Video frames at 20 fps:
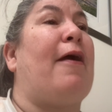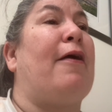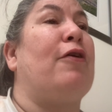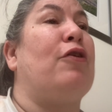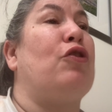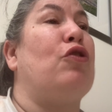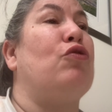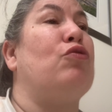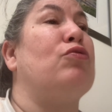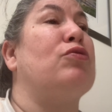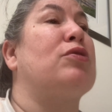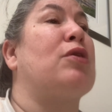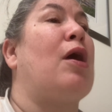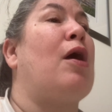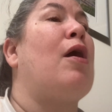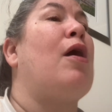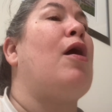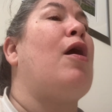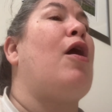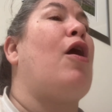use
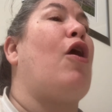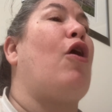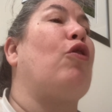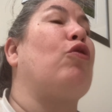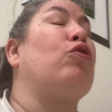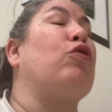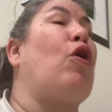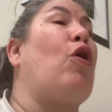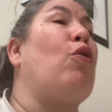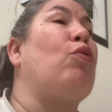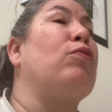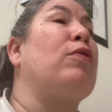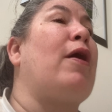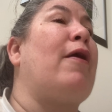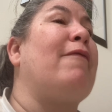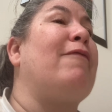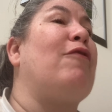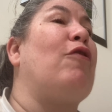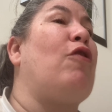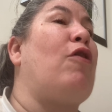a low
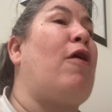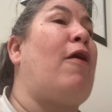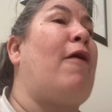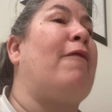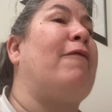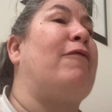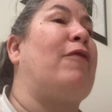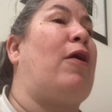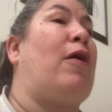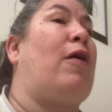level of